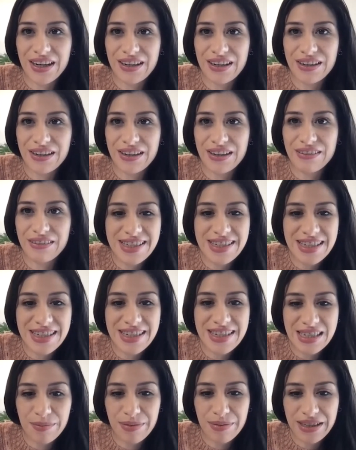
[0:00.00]
of
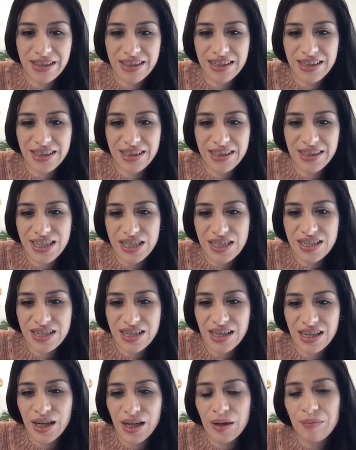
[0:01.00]
this exhibit that they
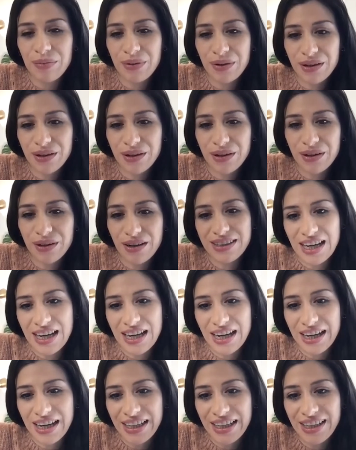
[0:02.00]
just put
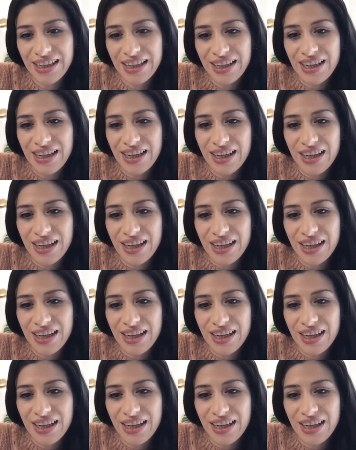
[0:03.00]
online,